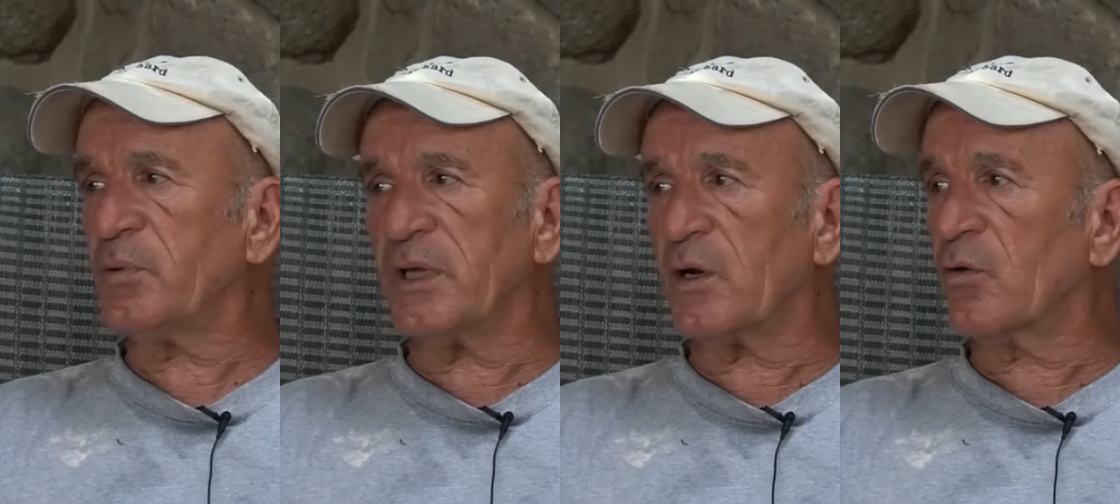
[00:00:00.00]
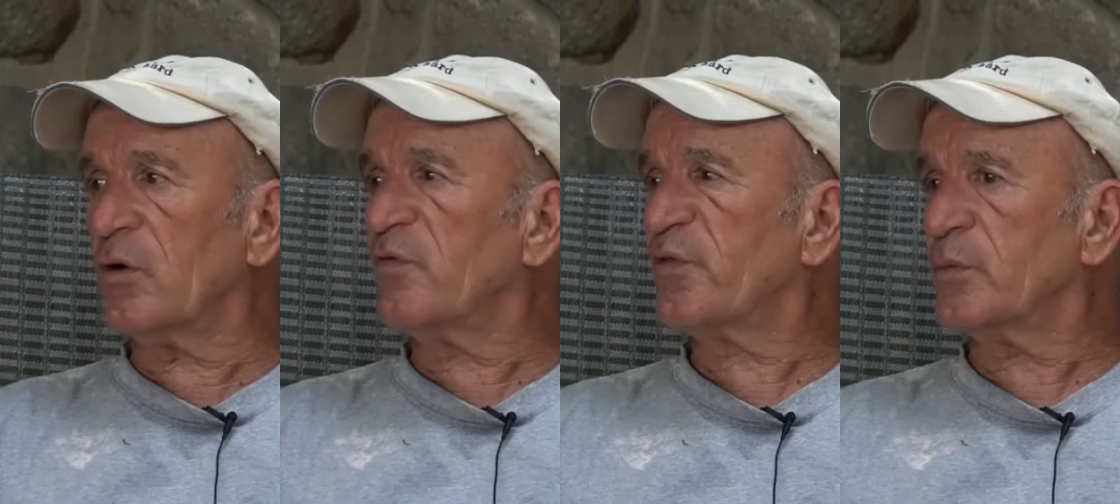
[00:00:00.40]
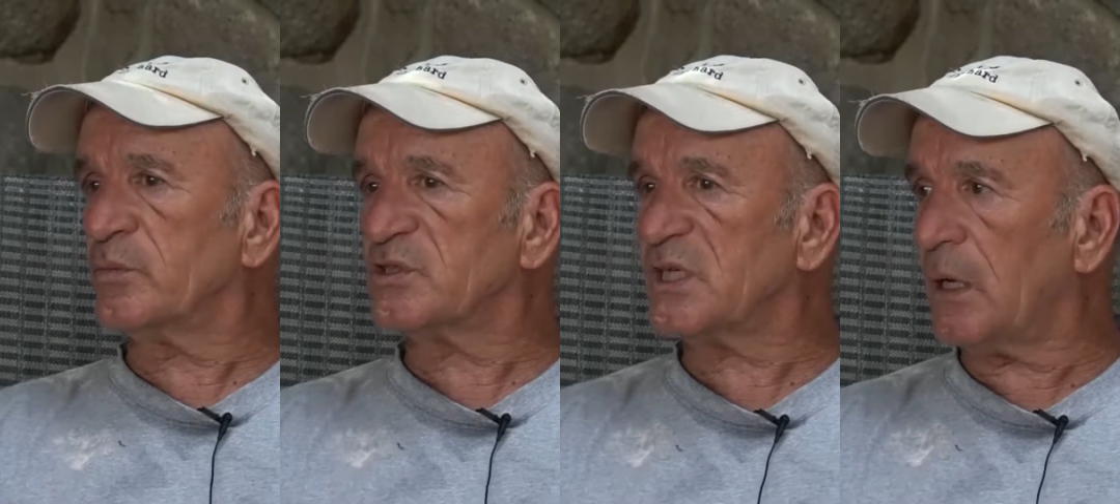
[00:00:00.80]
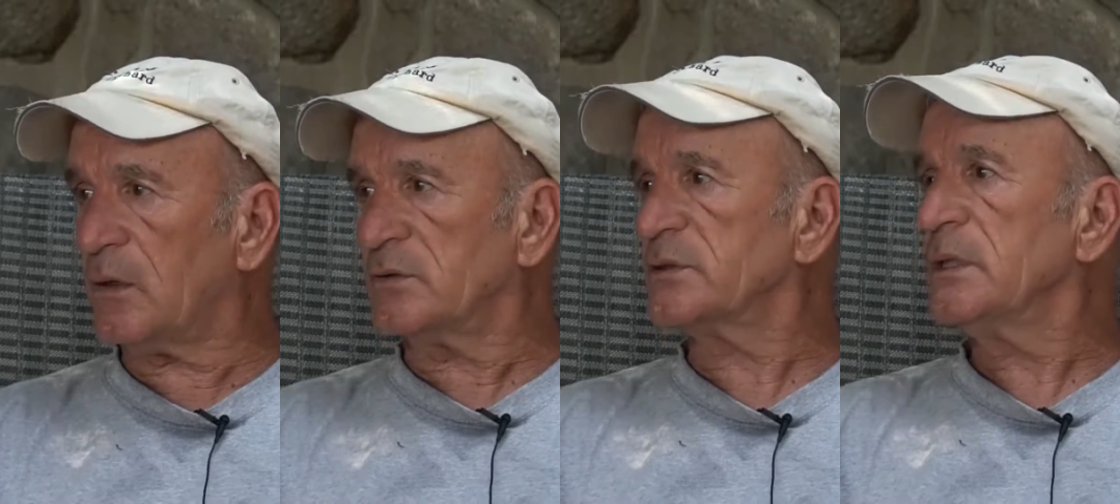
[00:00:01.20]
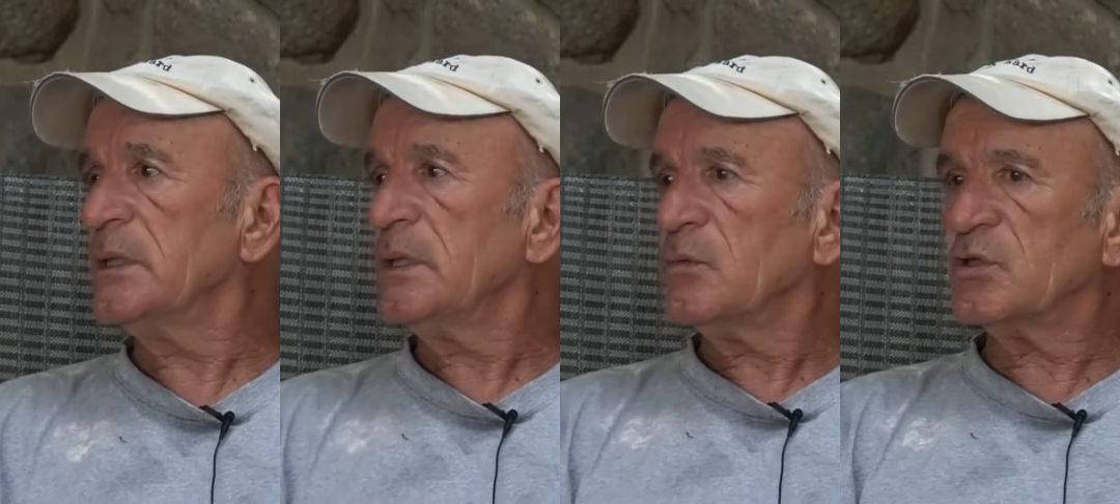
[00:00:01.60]
that are growing for themselves,
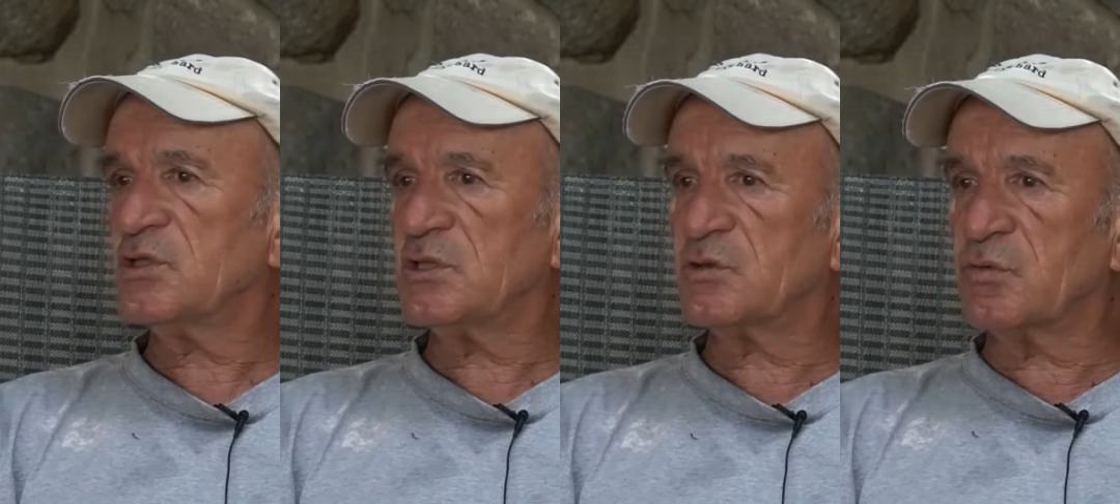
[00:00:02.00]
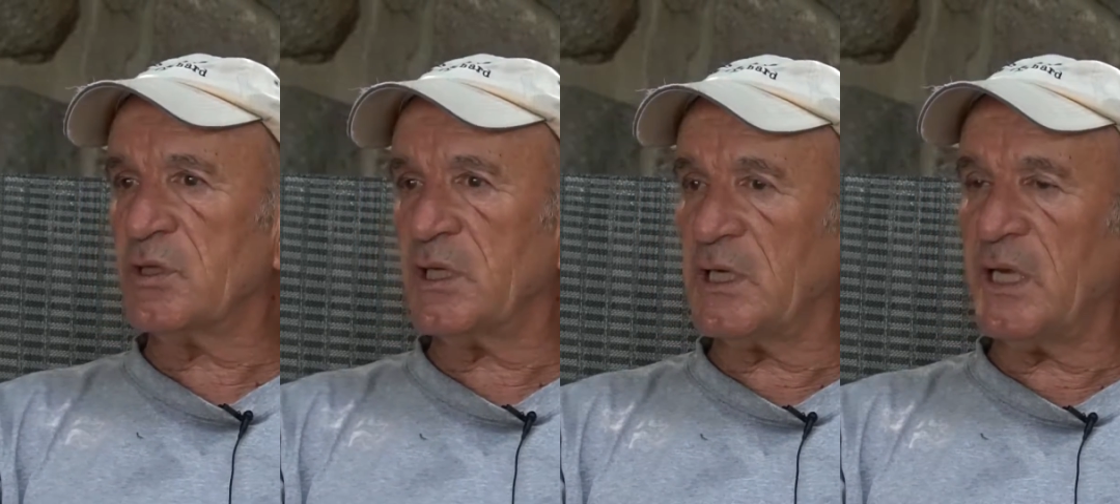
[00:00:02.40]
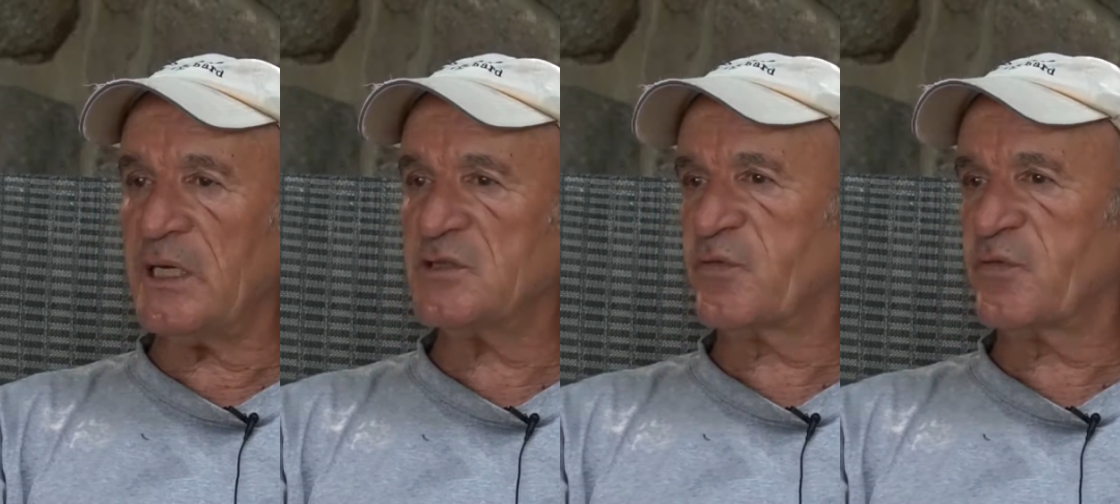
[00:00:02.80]
which is really nice